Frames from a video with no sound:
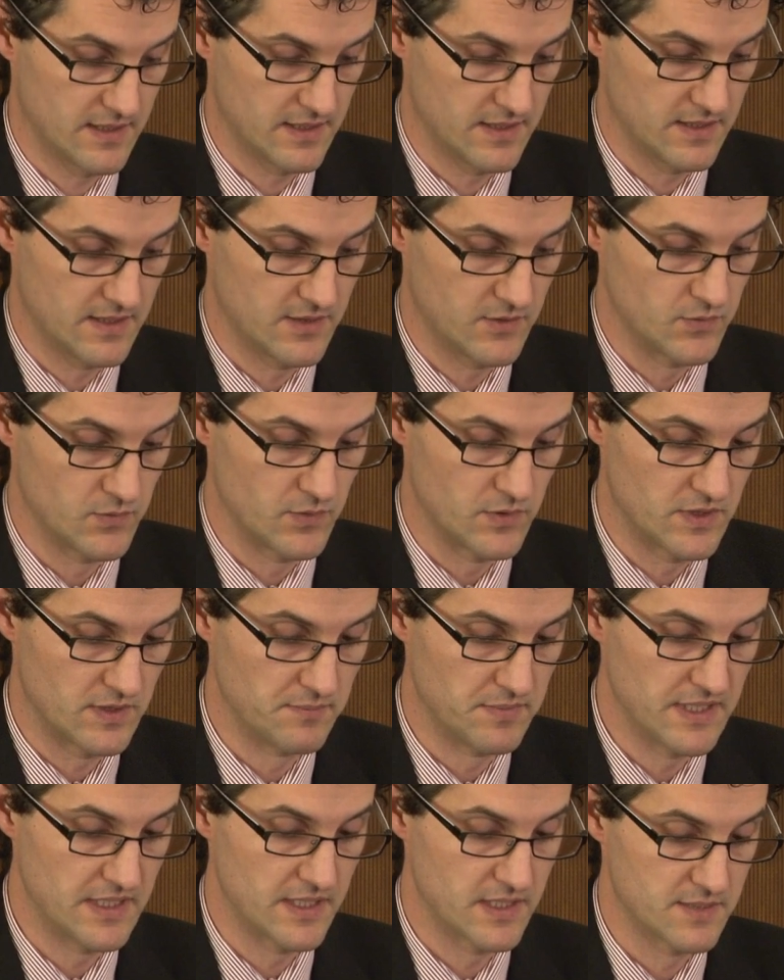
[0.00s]
to, to
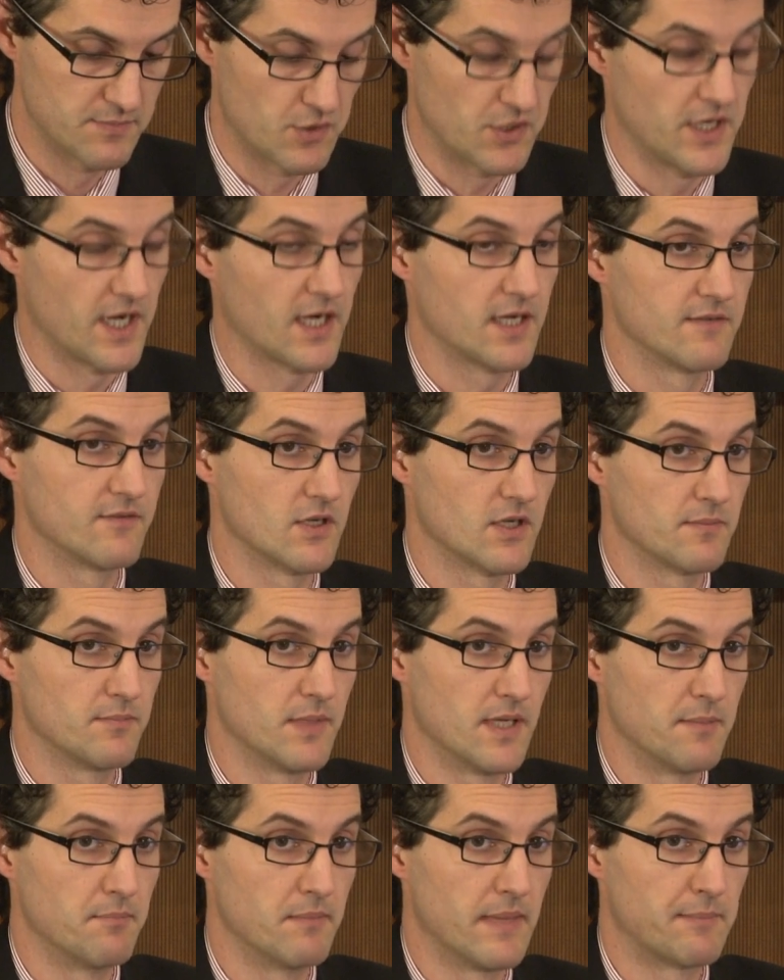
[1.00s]
be as productive
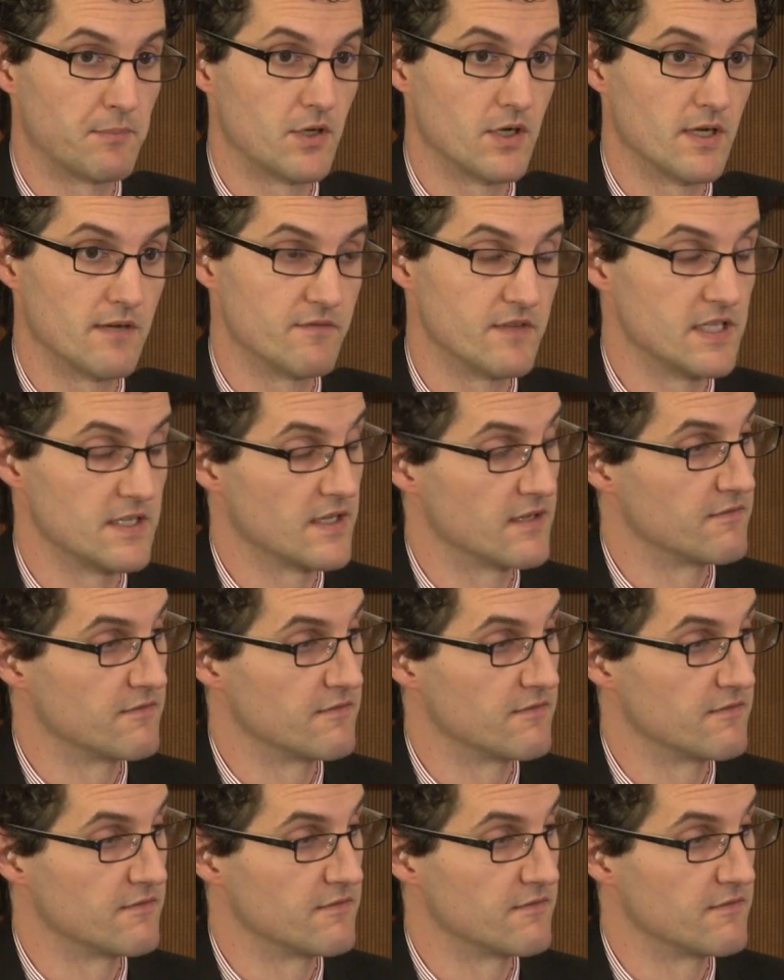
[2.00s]
a, a member of the